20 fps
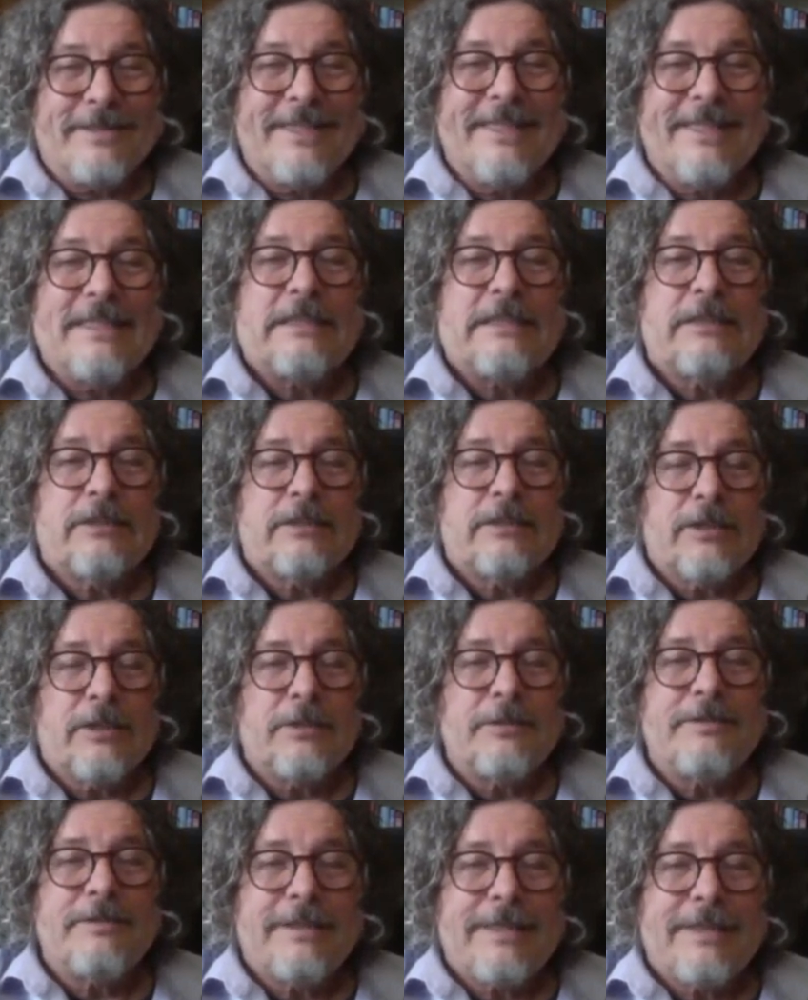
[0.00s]
It's
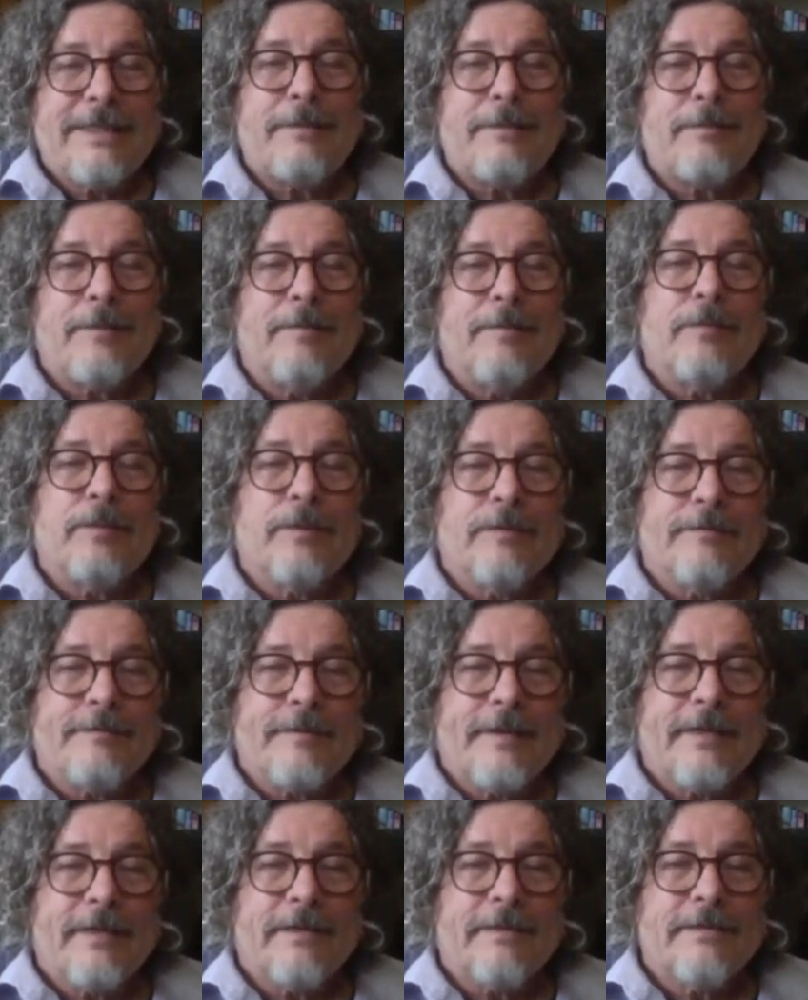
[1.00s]
so deep and
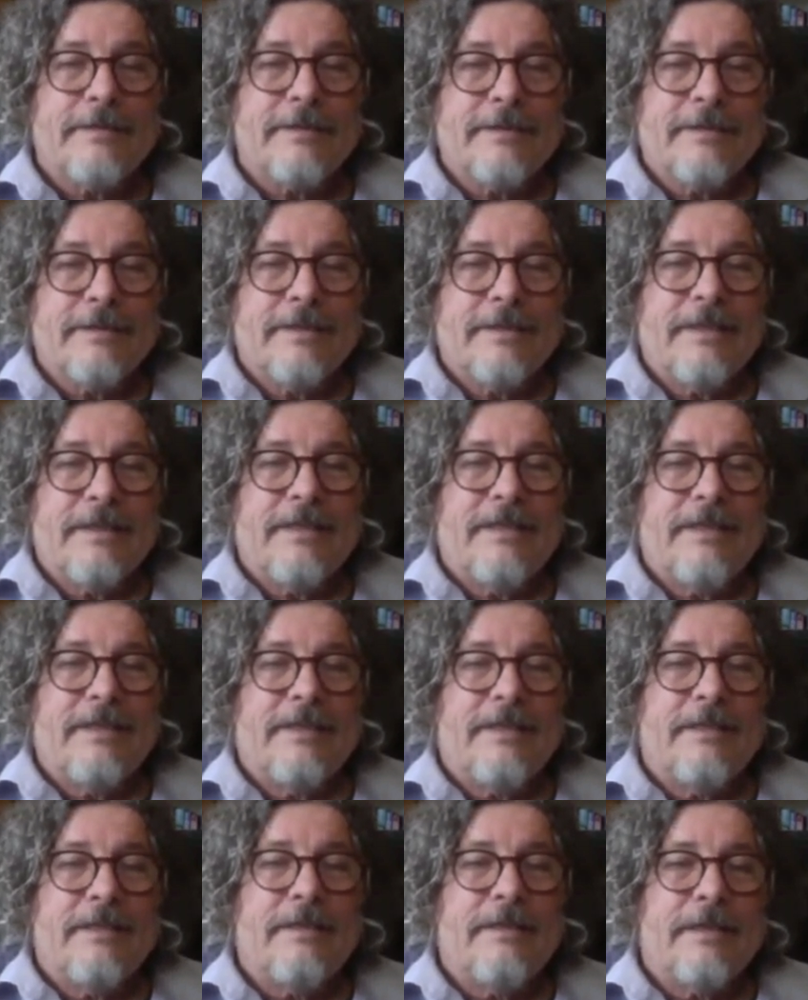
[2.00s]
profound
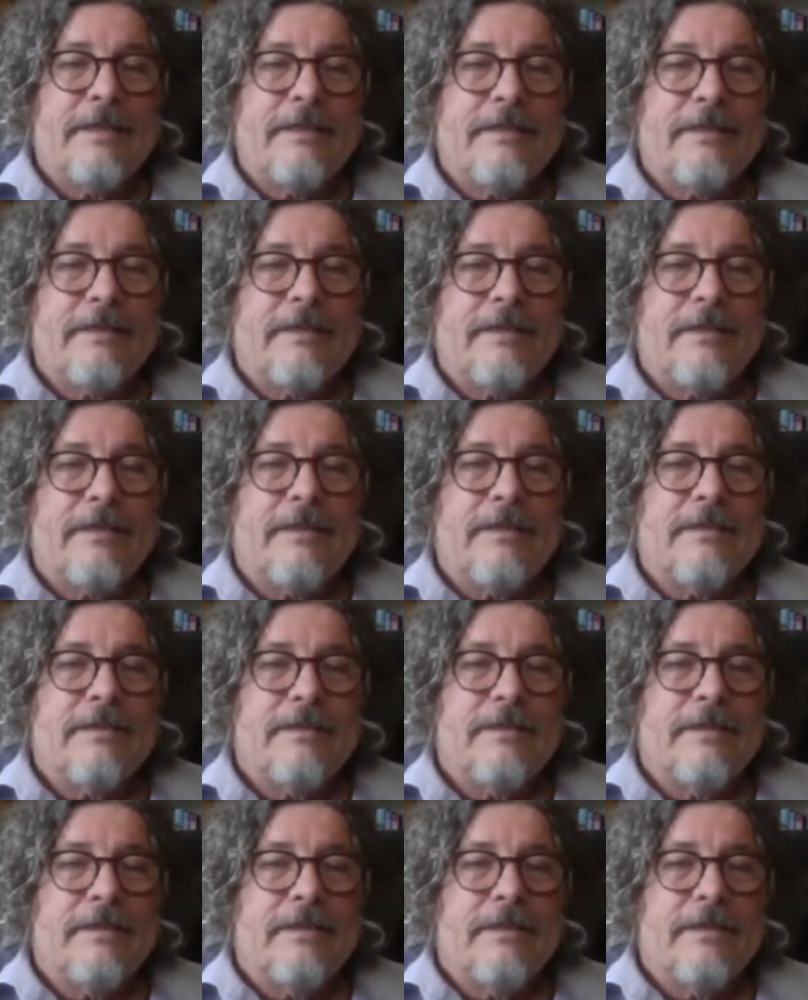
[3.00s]
that
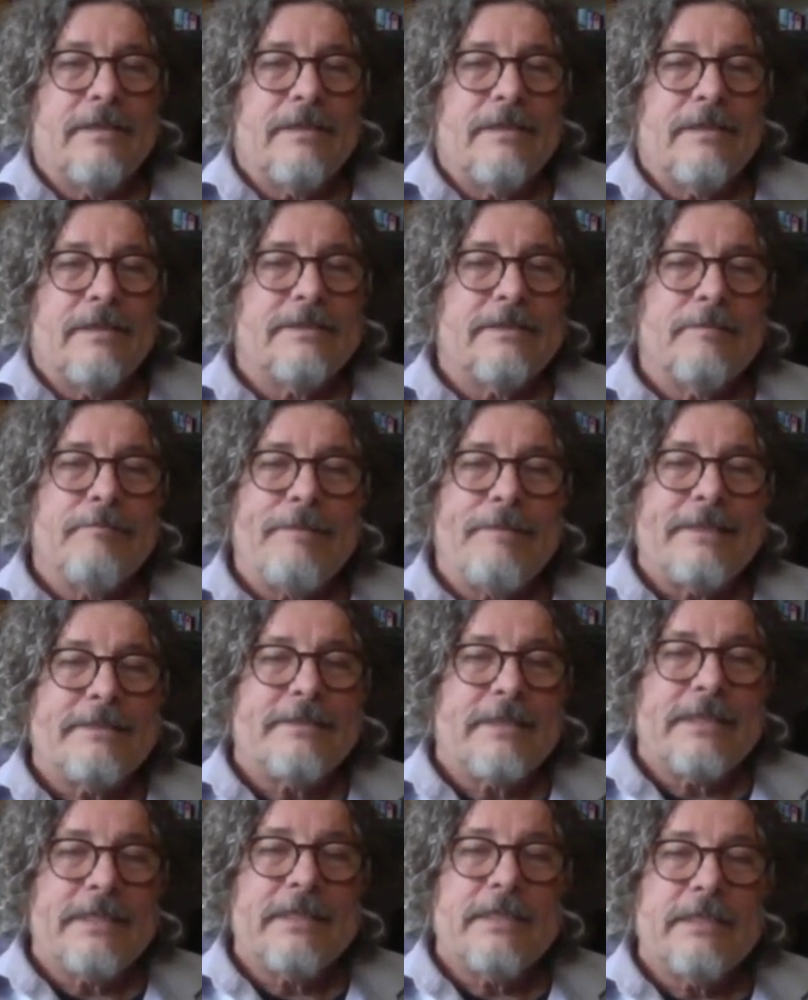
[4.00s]
it's the
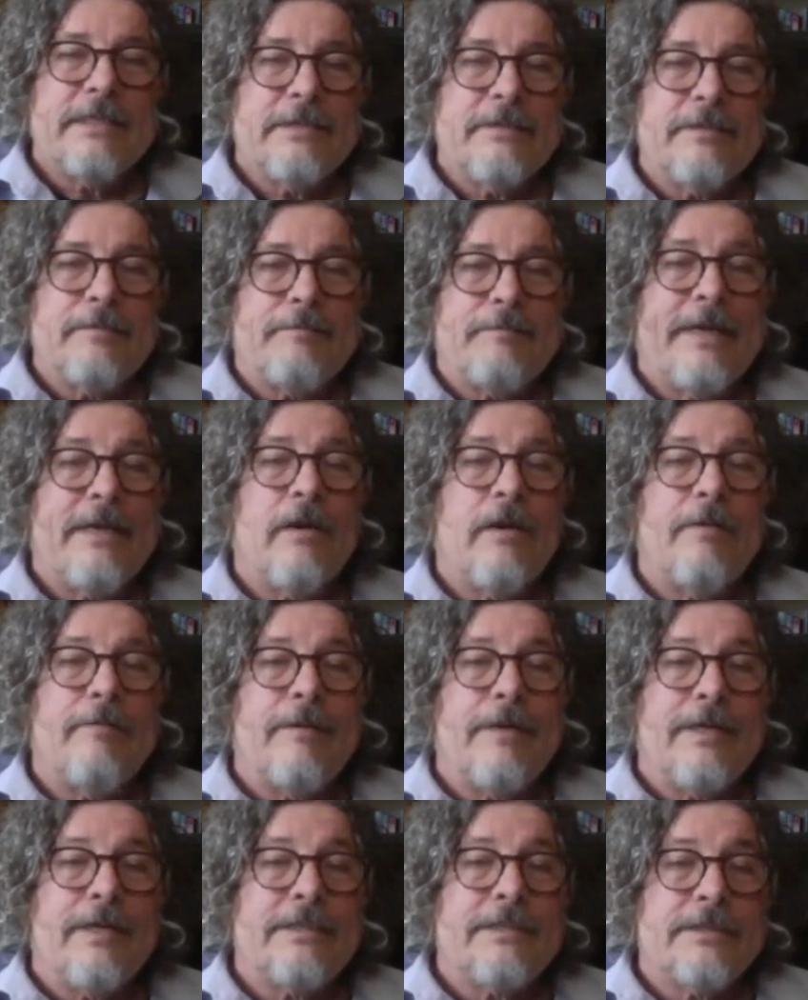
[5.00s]
best I can do to pay
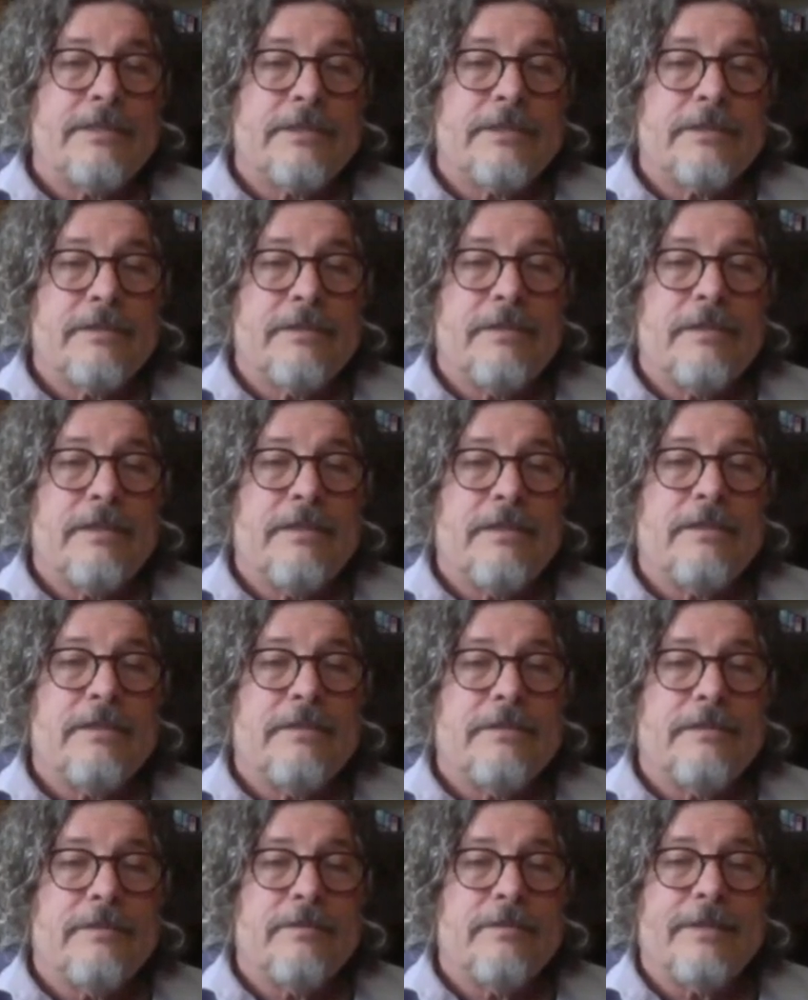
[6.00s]
homage
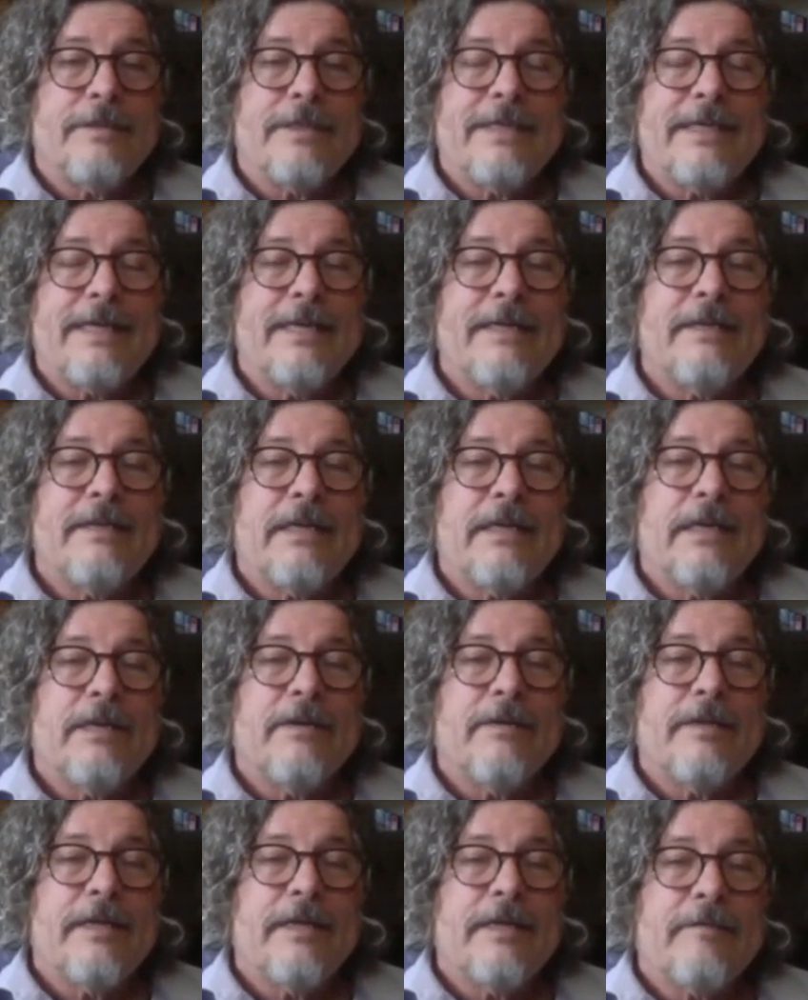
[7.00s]
and do what I can to
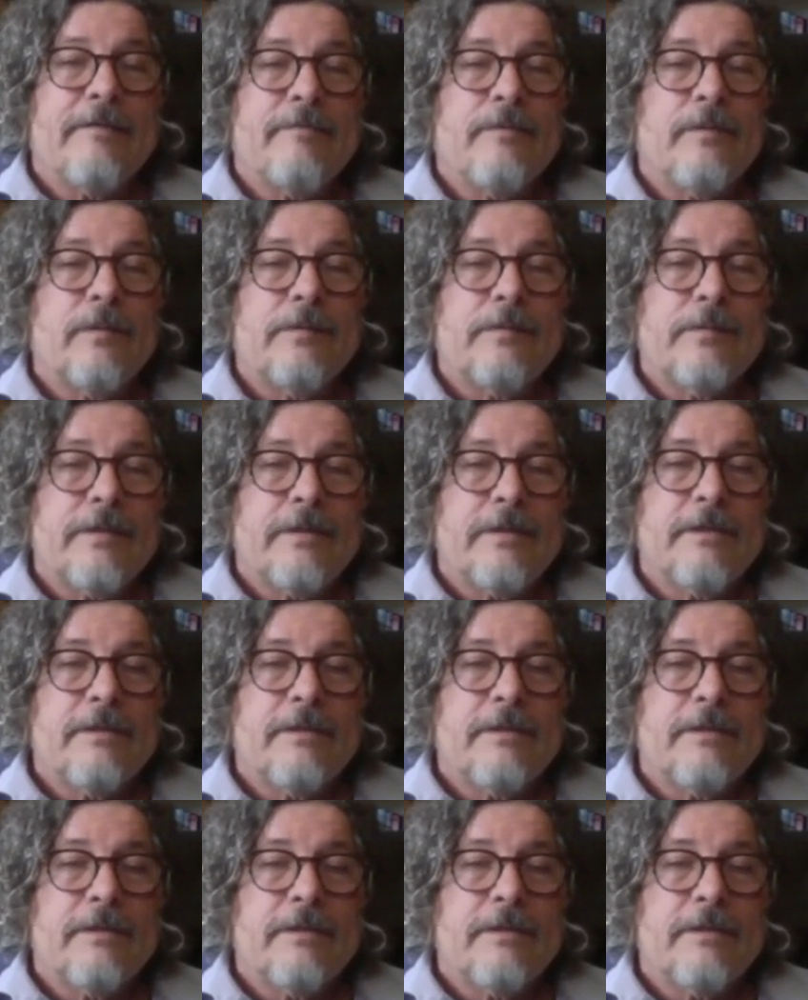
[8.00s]
carry that forward.